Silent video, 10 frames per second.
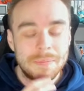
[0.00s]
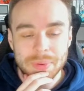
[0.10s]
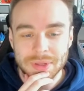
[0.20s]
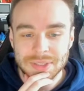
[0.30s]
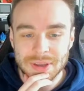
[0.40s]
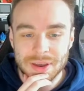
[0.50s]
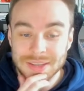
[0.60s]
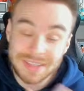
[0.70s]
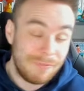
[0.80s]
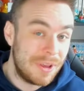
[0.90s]
But
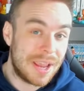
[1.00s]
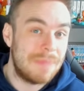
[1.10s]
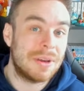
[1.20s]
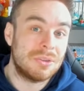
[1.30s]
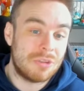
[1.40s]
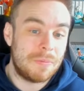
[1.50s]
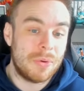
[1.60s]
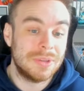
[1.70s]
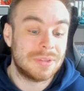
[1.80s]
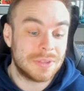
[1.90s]
it's definitely a game they could drop
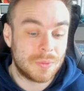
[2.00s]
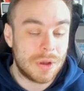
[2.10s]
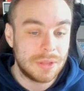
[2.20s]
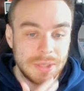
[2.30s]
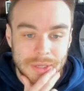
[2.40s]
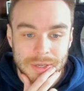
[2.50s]
points in as well.